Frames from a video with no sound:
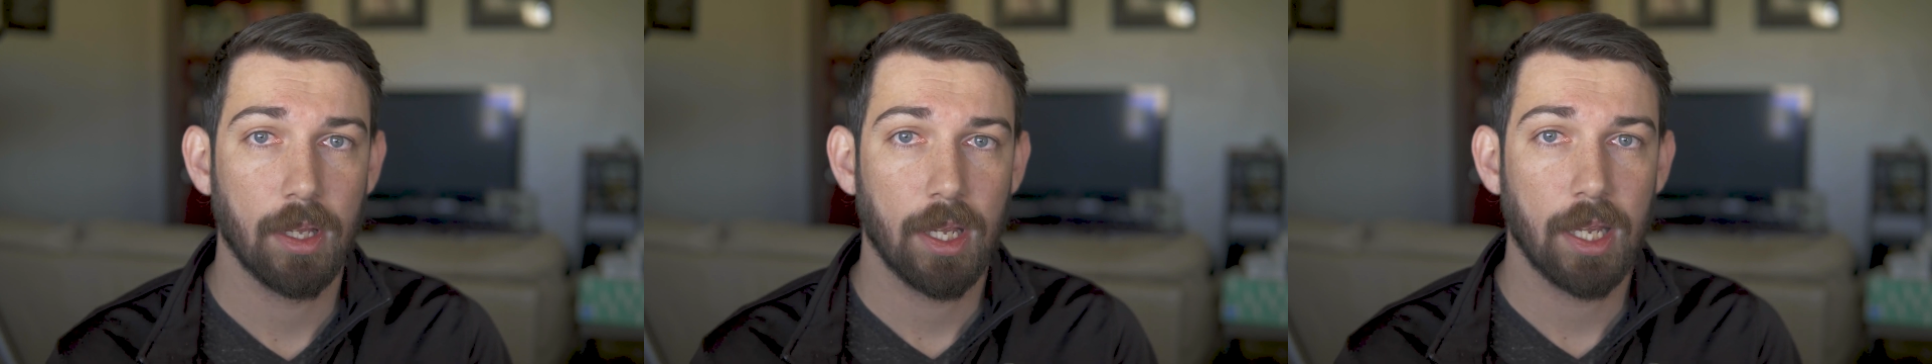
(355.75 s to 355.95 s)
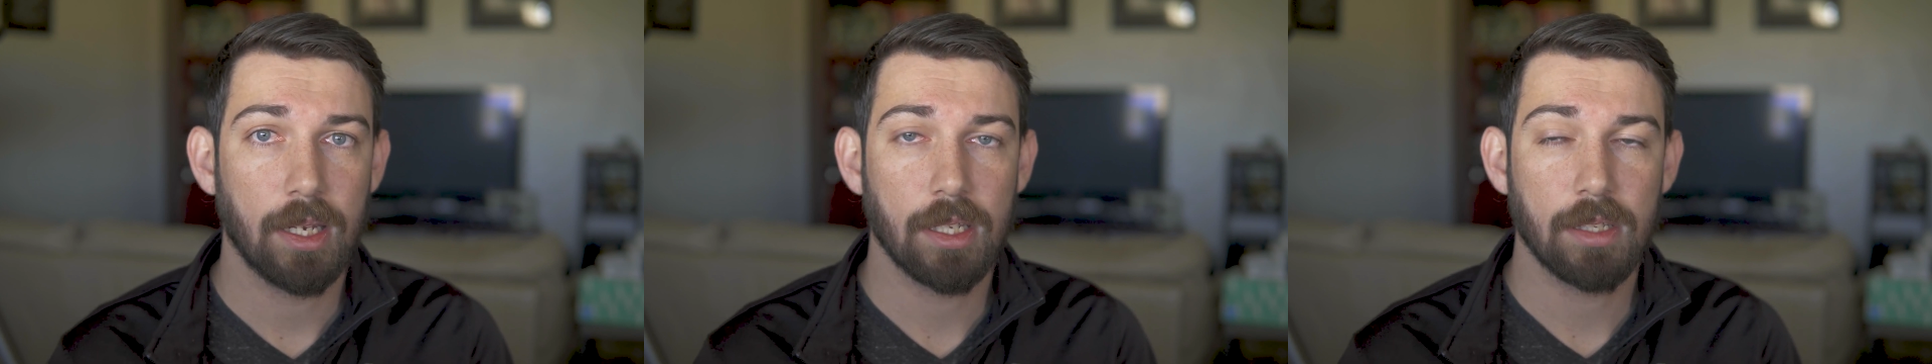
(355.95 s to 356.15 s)

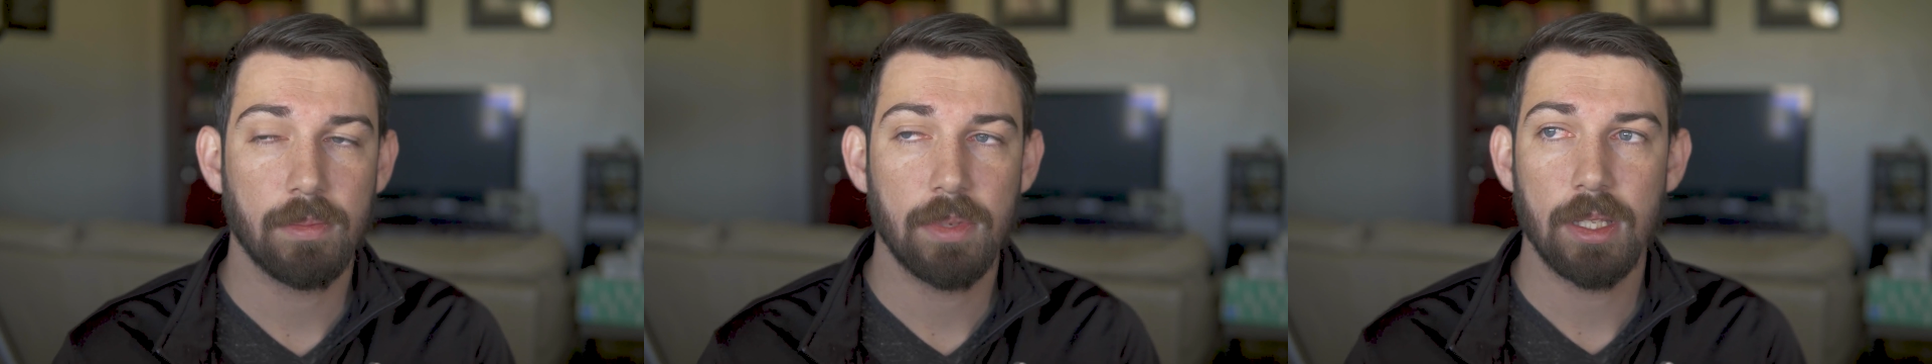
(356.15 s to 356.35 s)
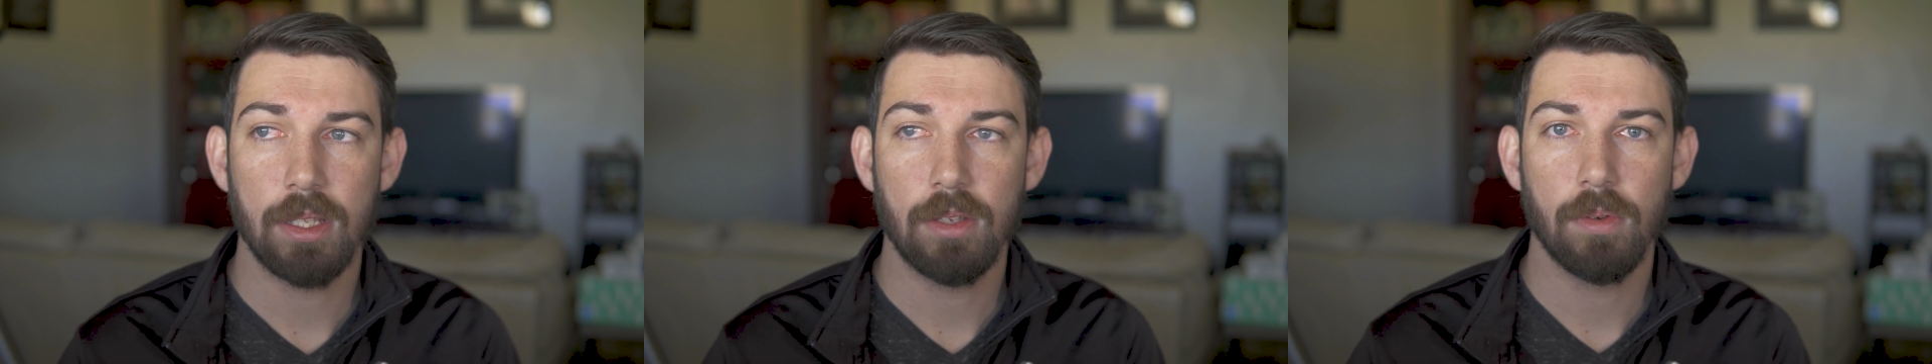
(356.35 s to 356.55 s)
It doesn't
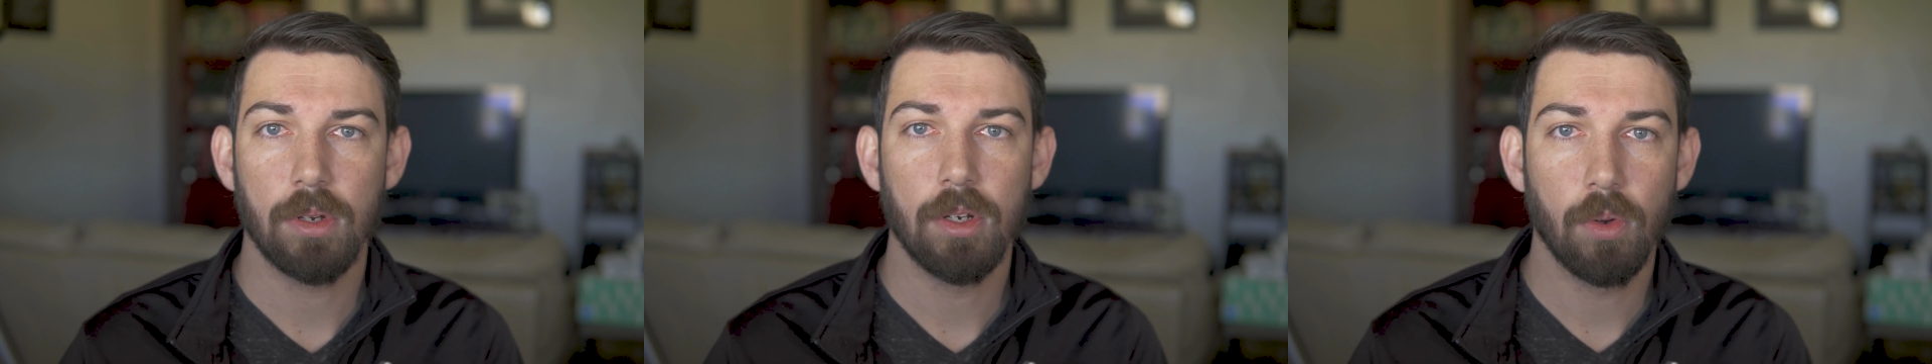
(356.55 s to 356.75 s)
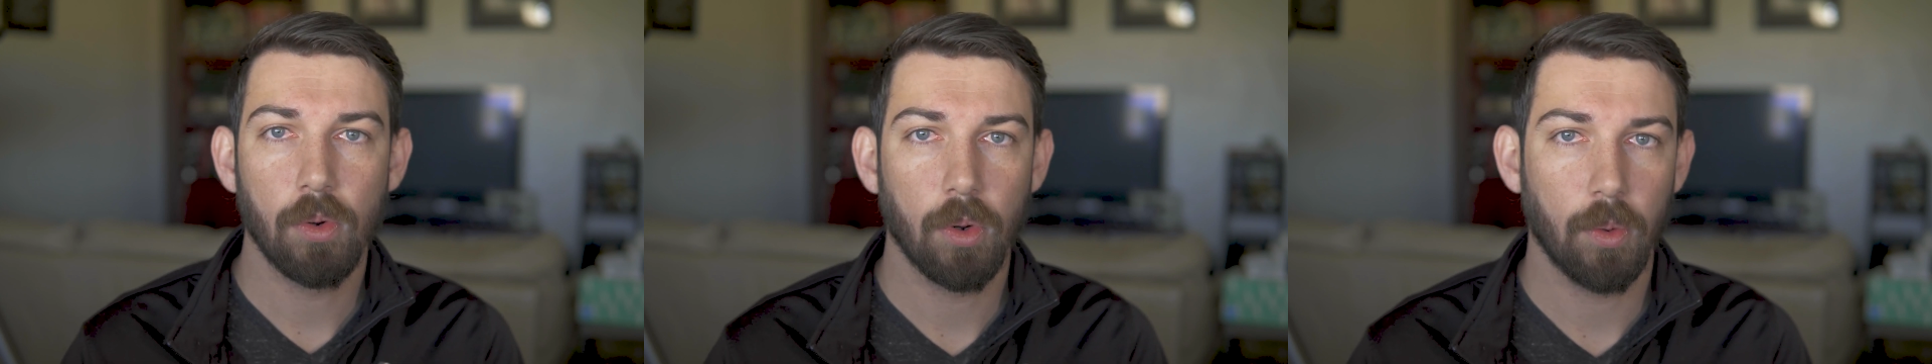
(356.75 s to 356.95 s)
mean that you
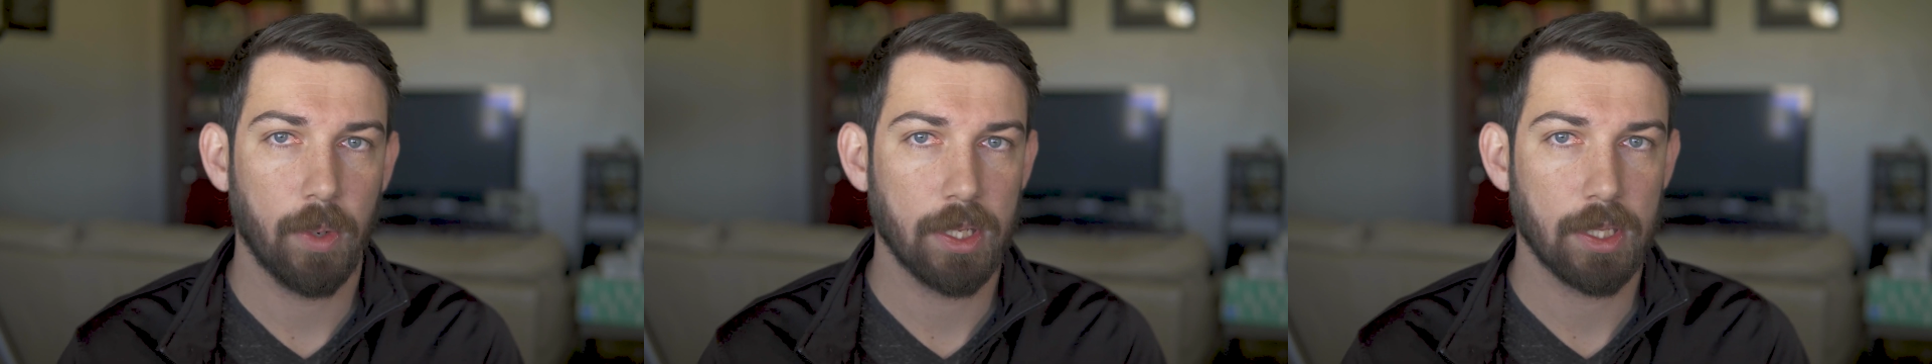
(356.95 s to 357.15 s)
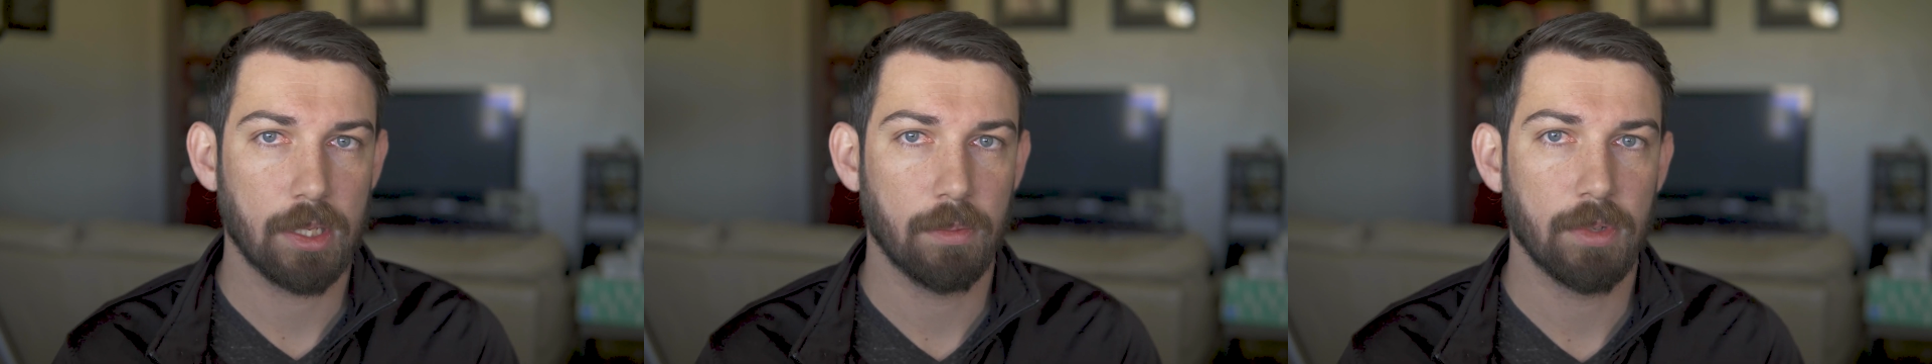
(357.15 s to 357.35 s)
ignore when
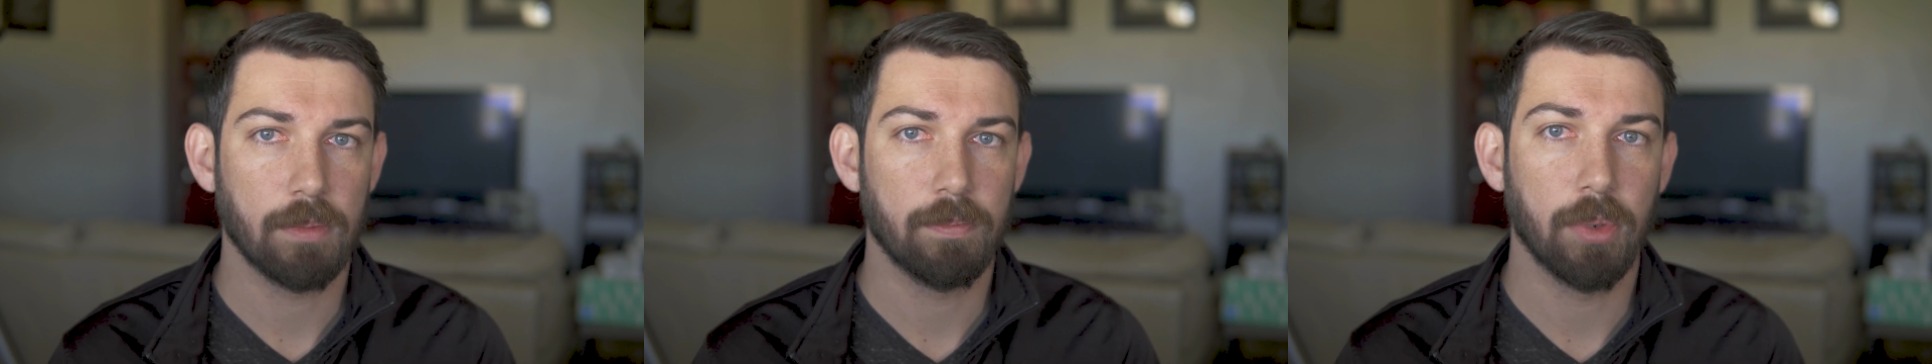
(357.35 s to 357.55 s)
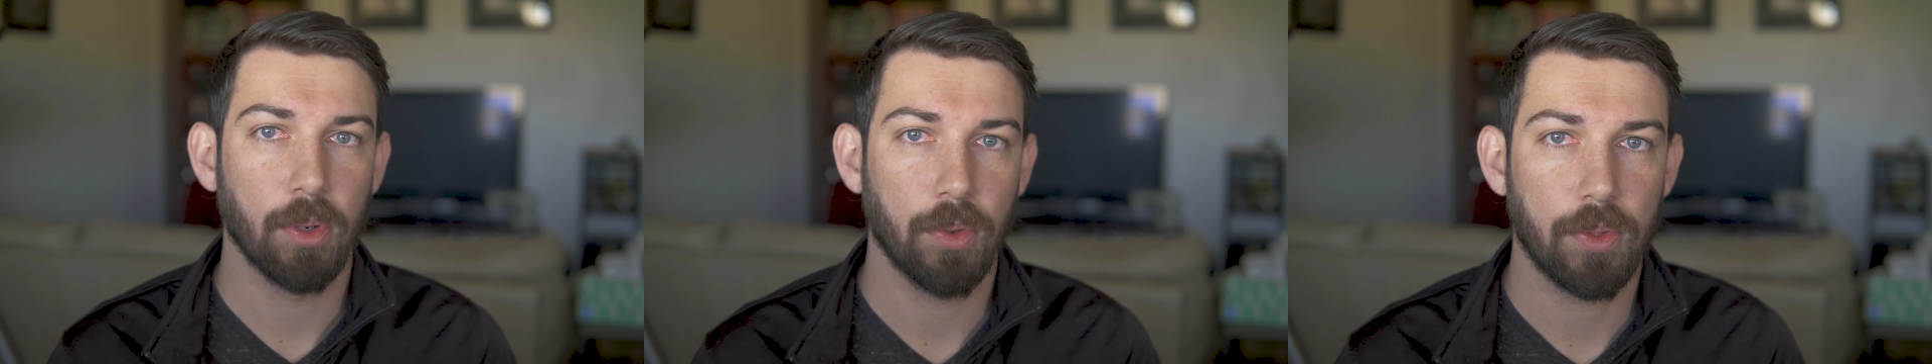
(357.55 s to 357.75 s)
it's someone's
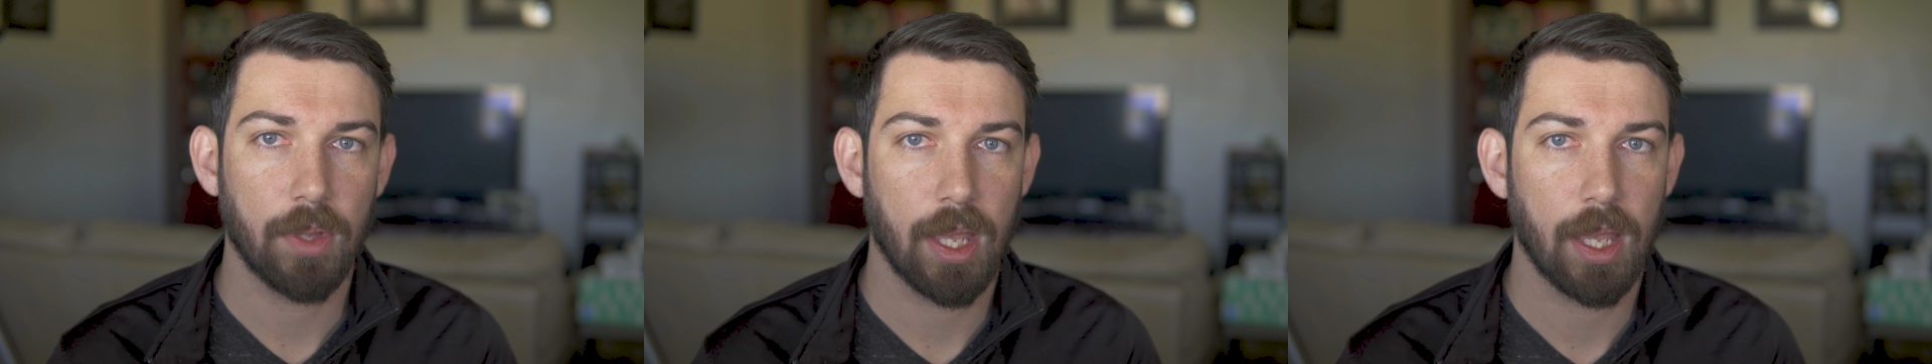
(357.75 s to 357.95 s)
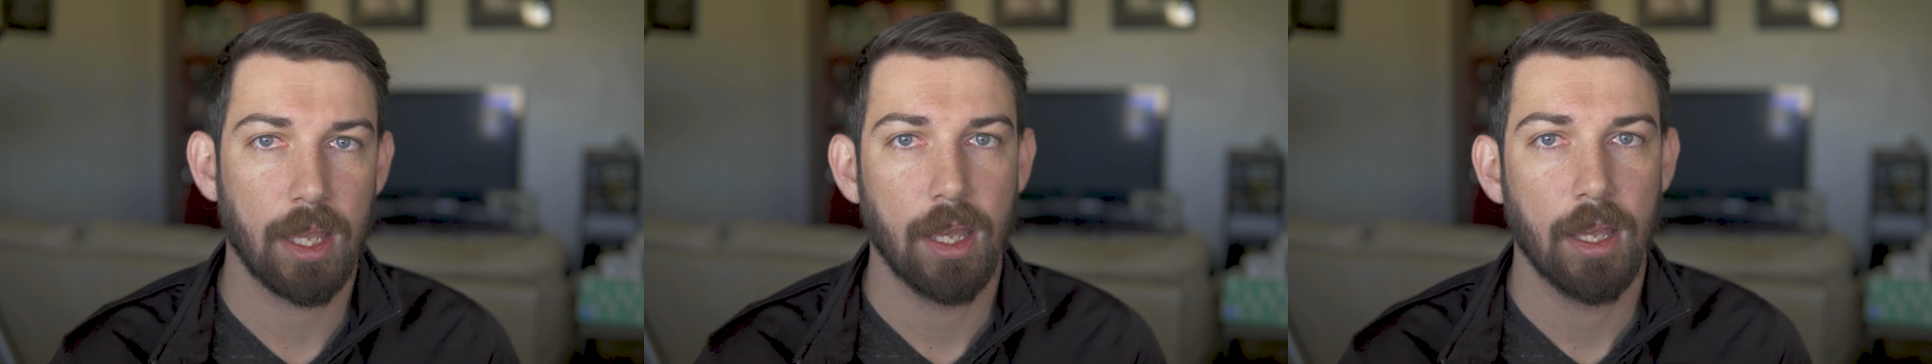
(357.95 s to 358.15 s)

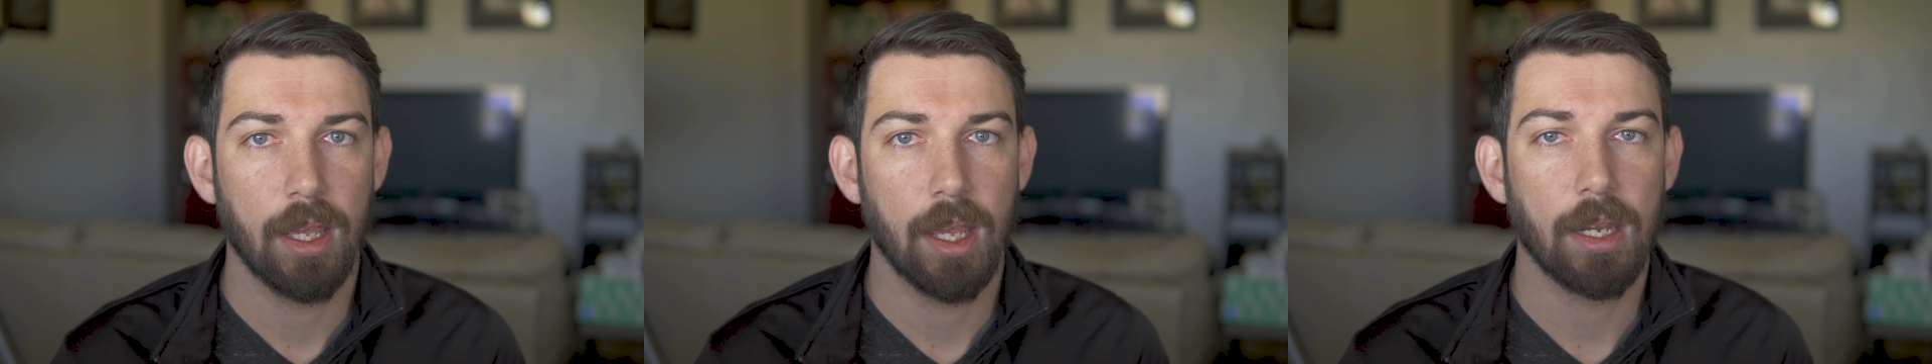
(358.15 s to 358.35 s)
birthday and you